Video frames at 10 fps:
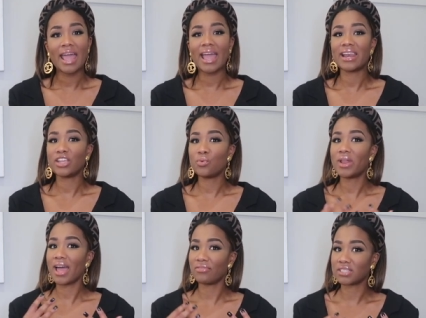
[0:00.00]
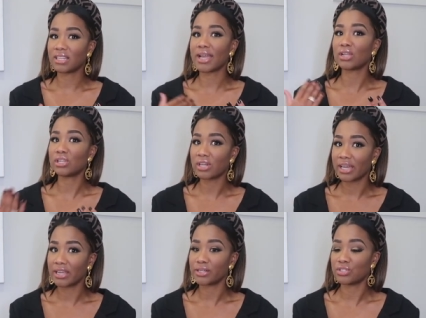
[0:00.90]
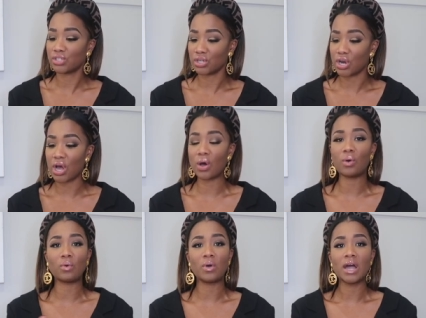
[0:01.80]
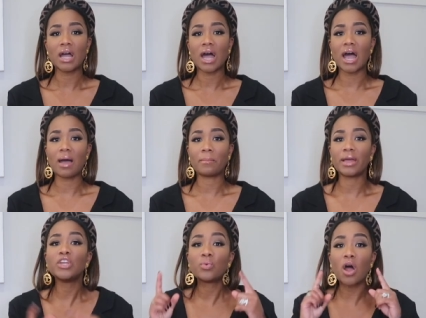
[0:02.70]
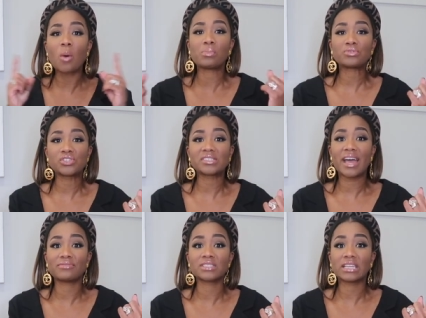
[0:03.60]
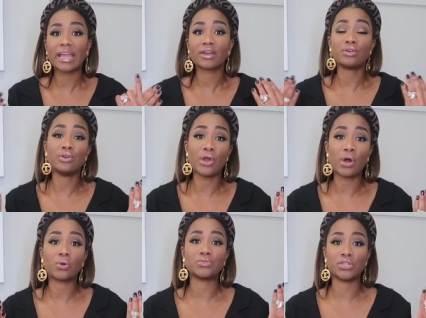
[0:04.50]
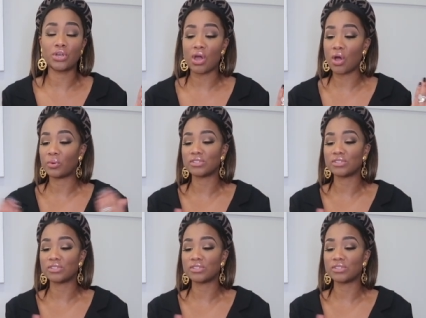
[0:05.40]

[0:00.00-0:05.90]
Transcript: and you would have to like look at it to know, and you would almost just have to like know to know.